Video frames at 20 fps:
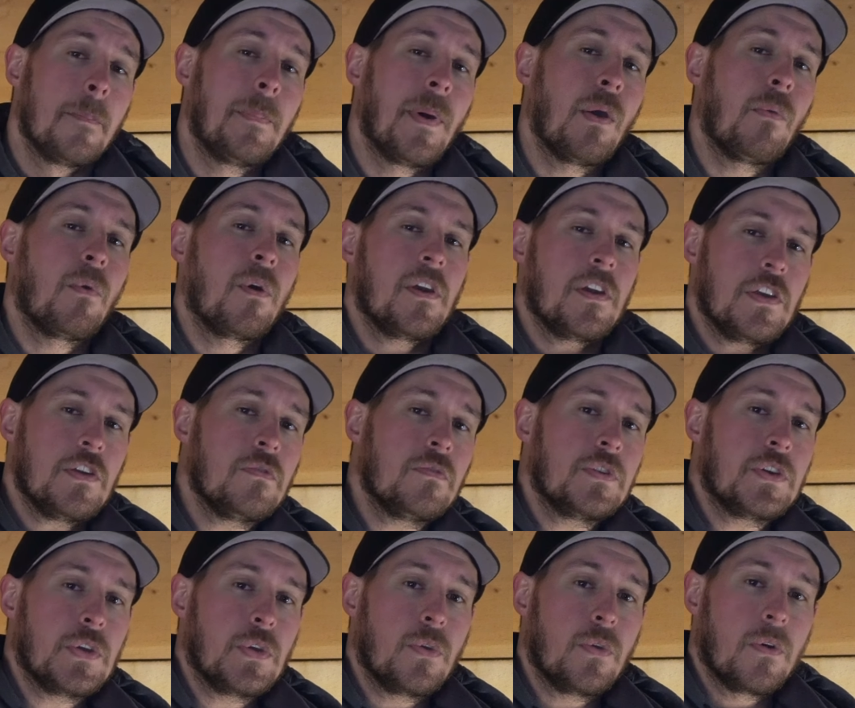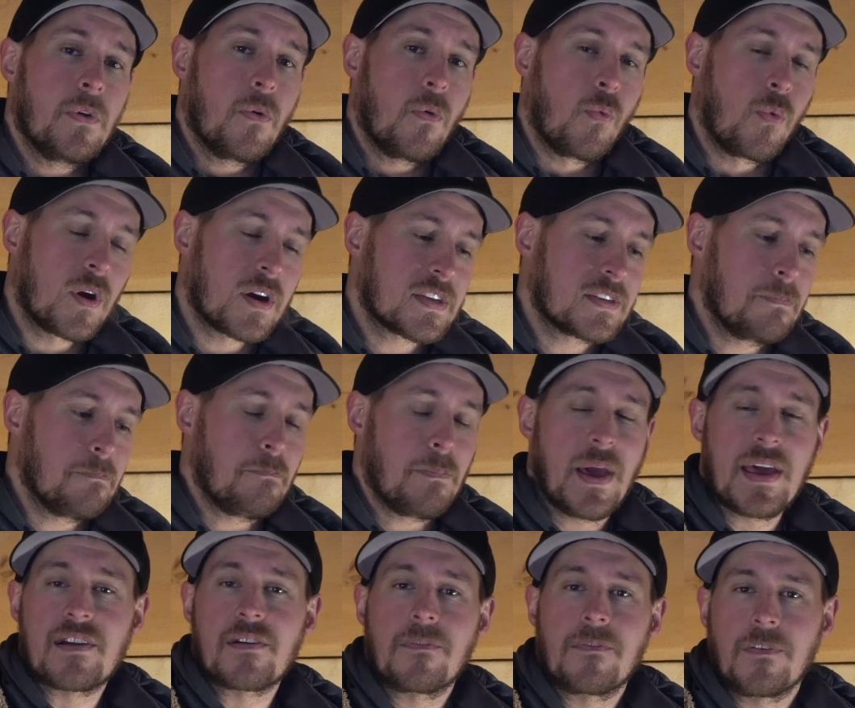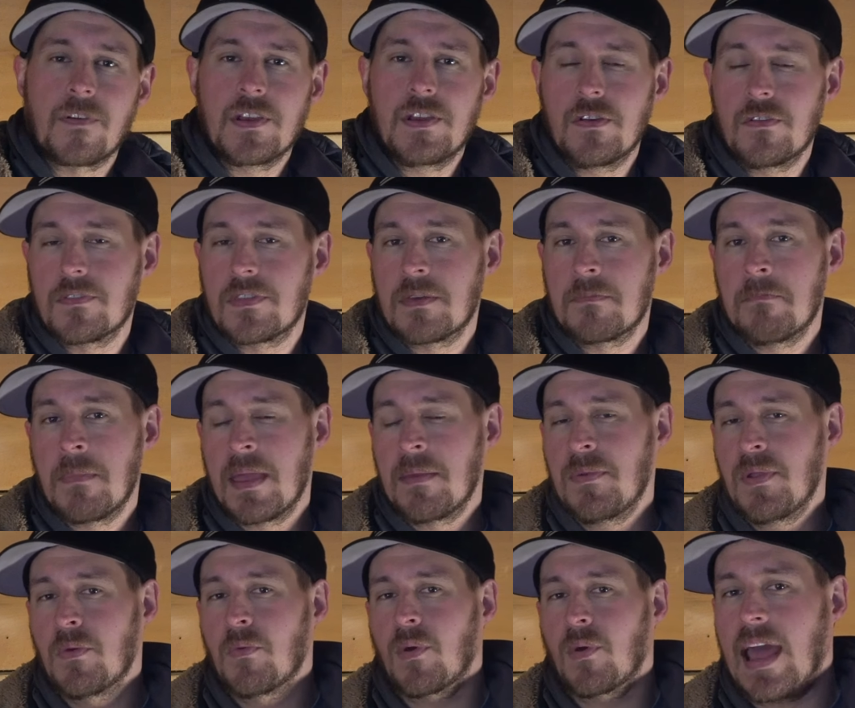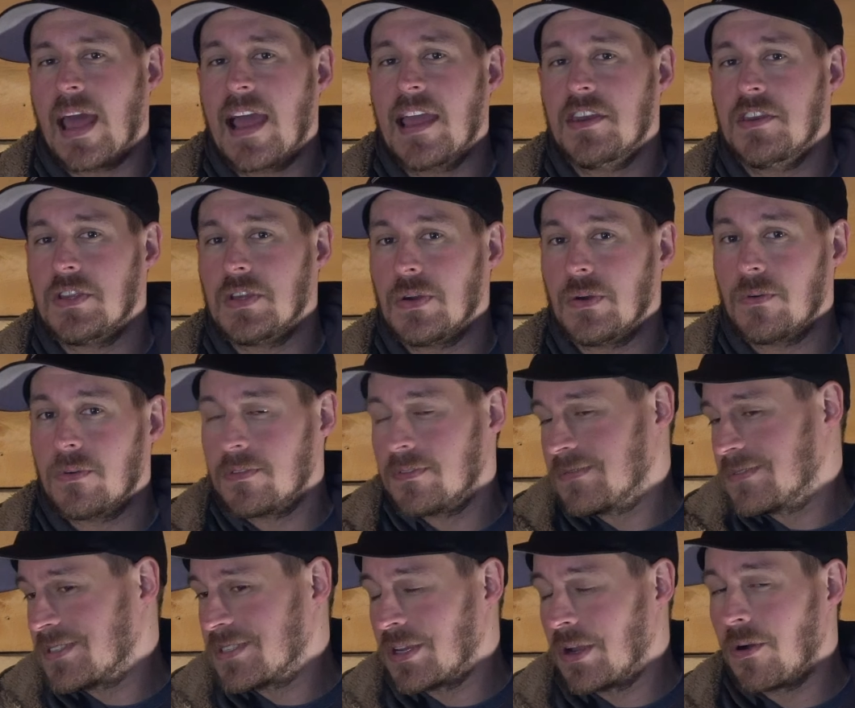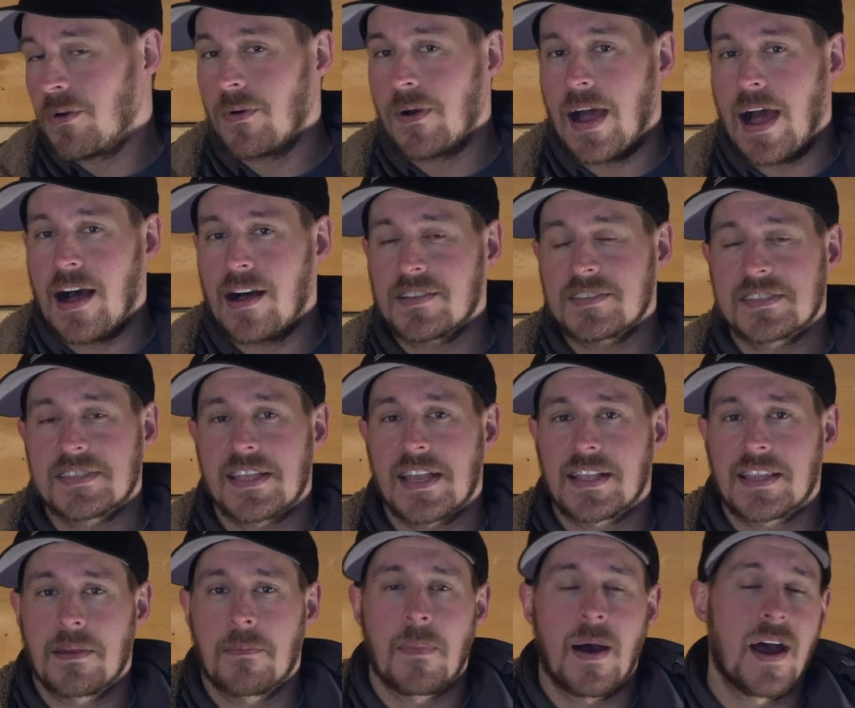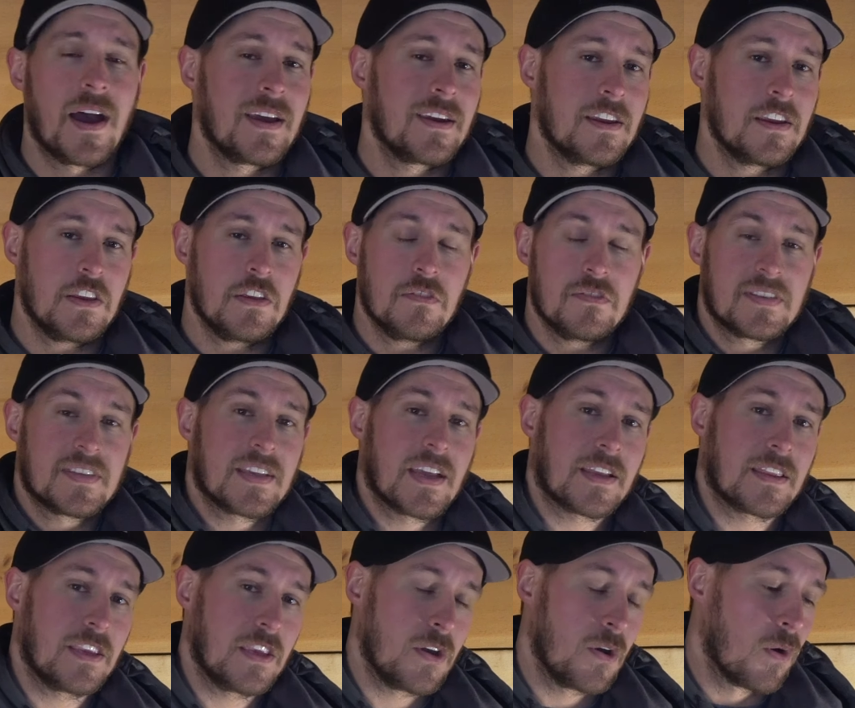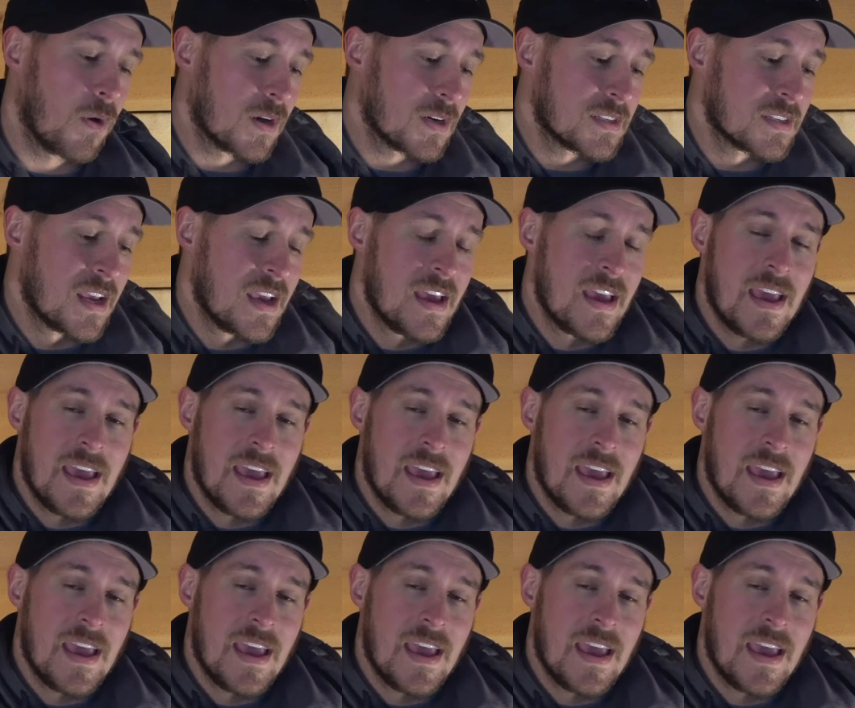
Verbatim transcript: But what you do works better for you than maybe I do. So I'll stick to mine and you stick to yours.